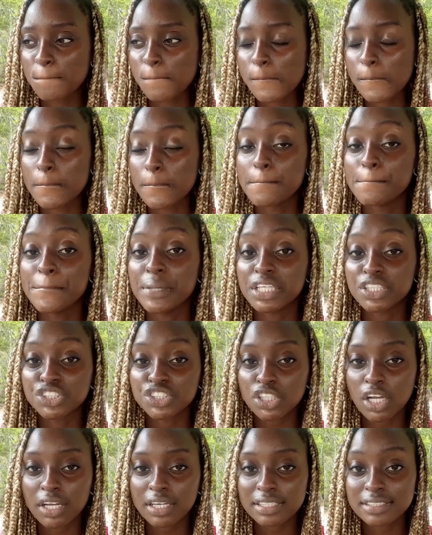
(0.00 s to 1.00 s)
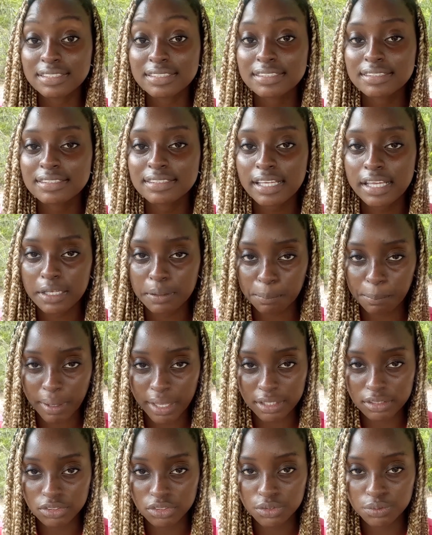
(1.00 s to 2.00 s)
mission
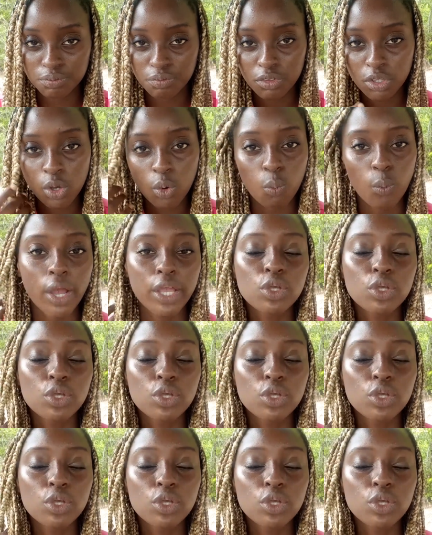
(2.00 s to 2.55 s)
statement where